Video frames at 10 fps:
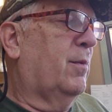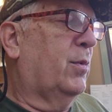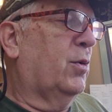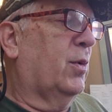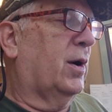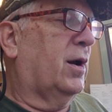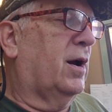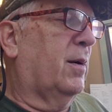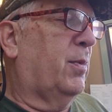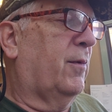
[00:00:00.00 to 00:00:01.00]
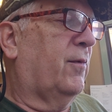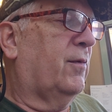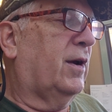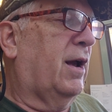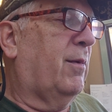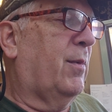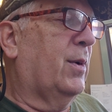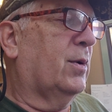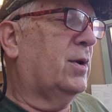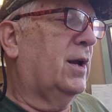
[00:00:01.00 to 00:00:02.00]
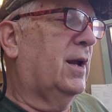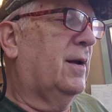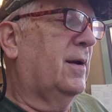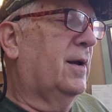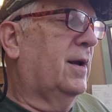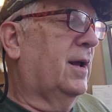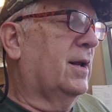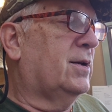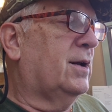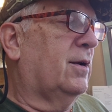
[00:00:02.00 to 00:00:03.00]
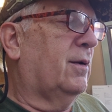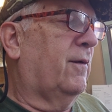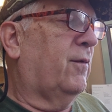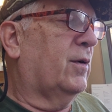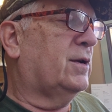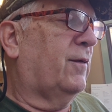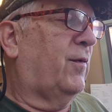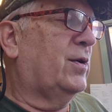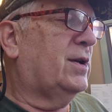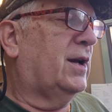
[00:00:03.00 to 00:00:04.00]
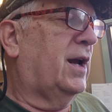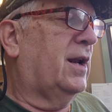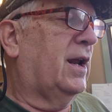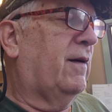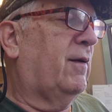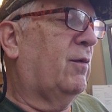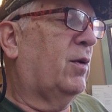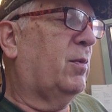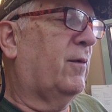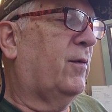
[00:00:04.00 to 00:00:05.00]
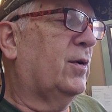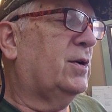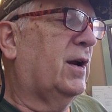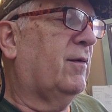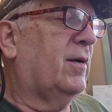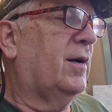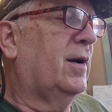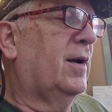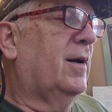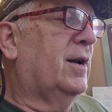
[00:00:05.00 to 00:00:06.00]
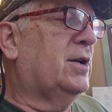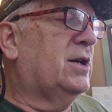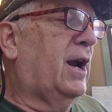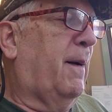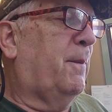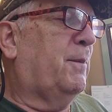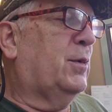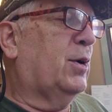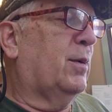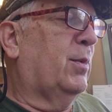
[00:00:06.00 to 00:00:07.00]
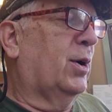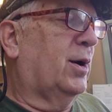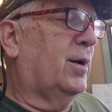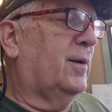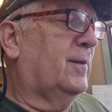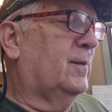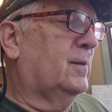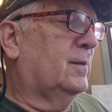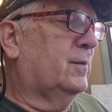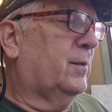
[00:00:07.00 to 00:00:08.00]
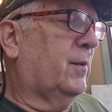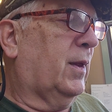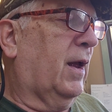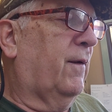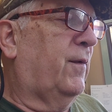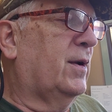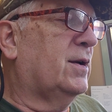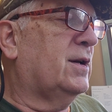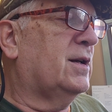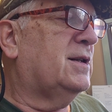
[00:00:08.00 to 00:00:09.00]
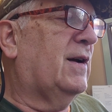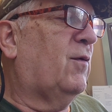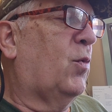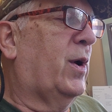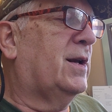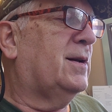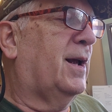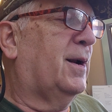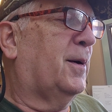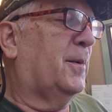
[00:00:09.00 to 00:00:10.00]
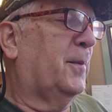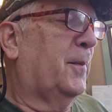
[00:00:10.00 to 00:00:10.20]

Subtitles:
brew a cup of chamomile tea, and settle in for a sophisticated evening with my first ever chapter book. I finished it several weeks later.